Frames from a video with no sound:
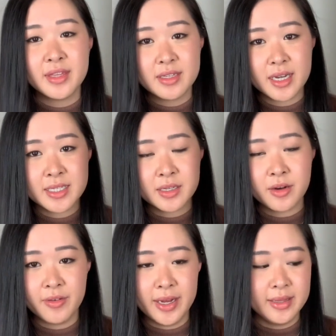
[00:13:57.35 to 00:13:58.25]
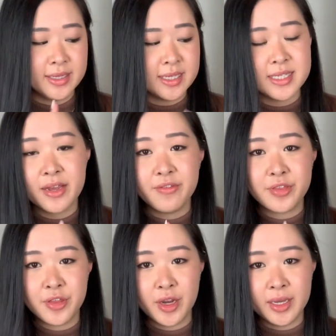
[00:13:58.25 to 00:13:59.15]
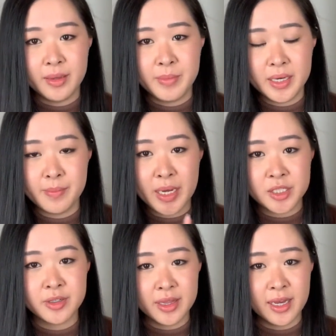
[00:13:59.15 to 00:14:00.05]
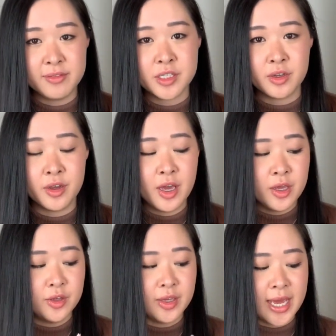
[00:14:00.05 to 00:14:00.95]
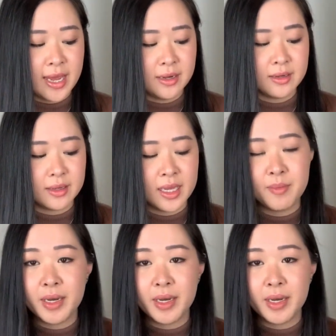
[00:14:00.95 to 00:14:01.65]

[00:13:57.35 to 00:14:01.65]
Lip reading: the Dyson Corrale, it does have a 30-minute battery life, so you can keep it